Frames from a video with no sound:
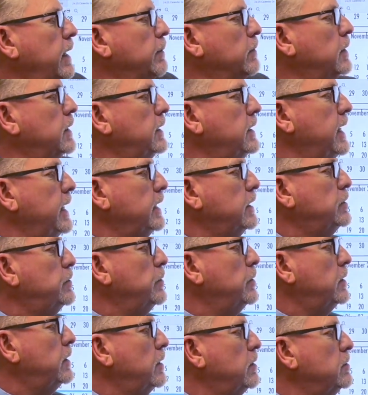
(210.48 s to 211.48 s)
to take
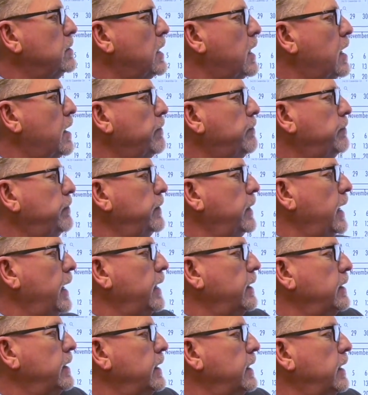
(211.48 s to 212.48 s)
2 of those off,
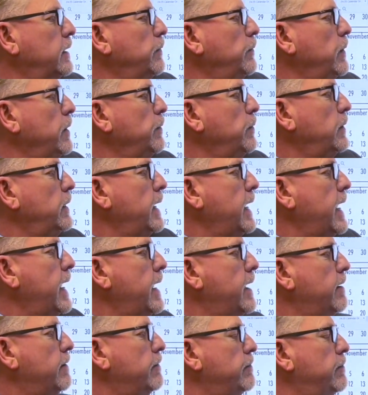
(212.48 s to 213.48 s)
and then we would
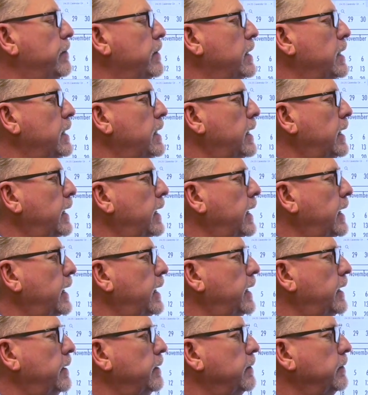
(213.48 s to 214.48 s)
have
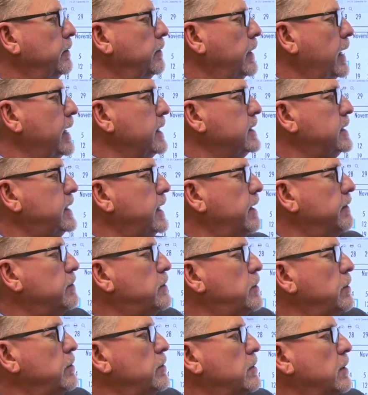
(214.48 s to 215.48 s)
last day of
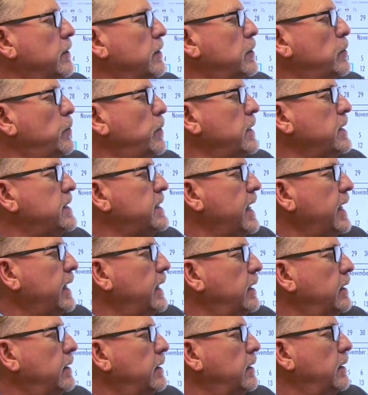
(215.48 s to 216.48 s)
students on the
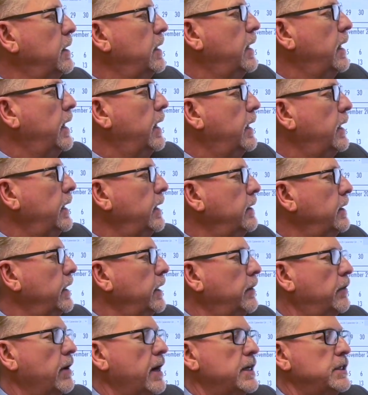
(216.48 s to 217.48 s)
22nd, and
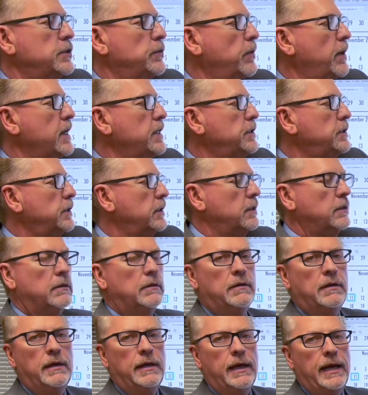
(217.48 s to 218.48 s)
then
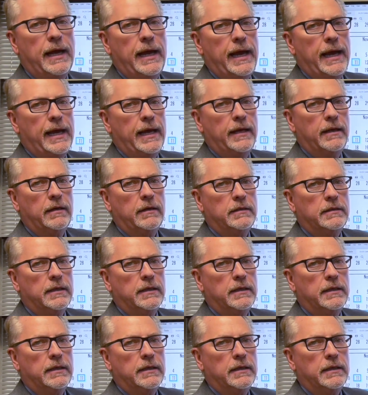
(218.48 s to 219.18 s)
graduation and